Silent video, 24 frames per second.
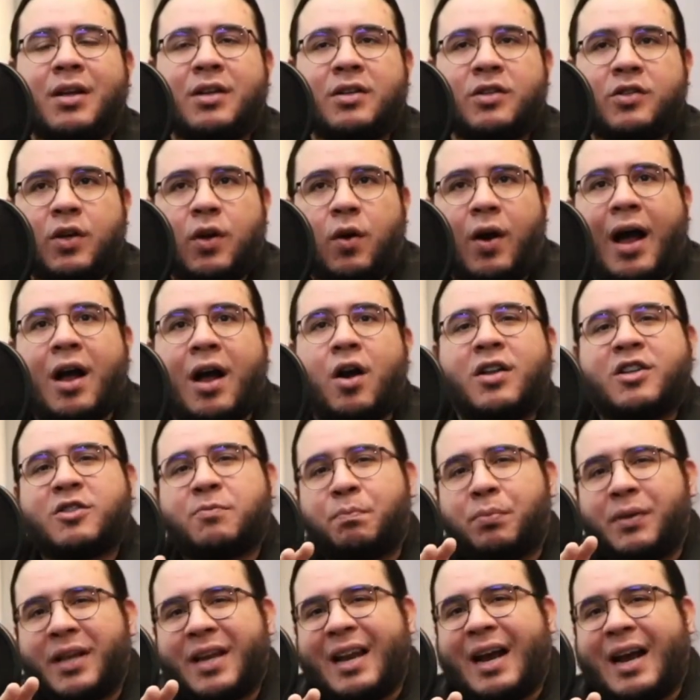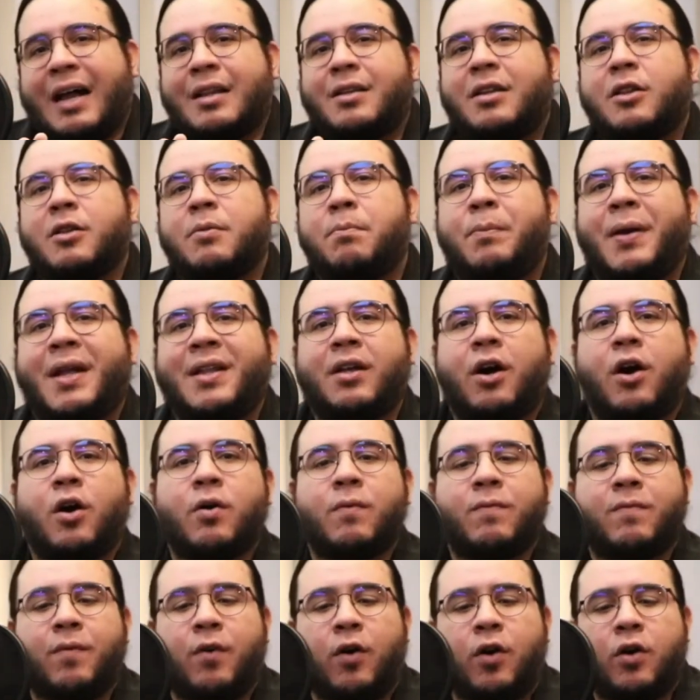so I'm going to explain a little bit
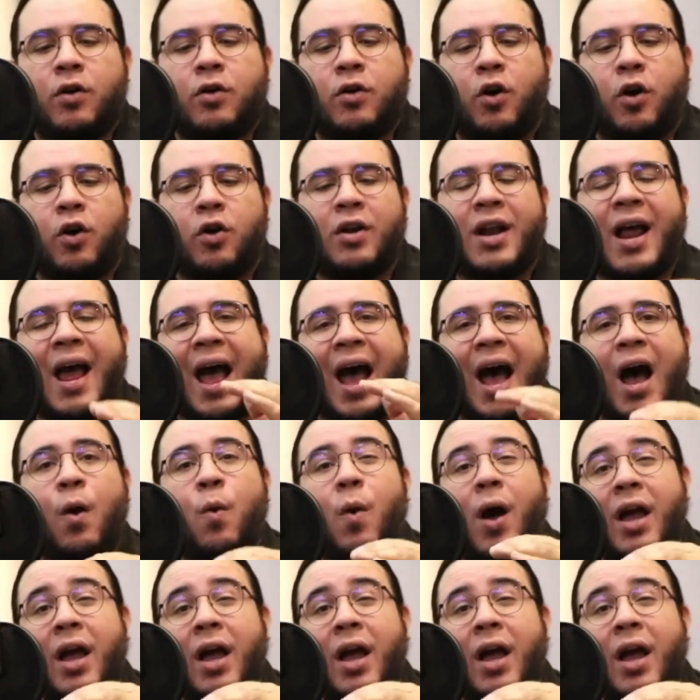on how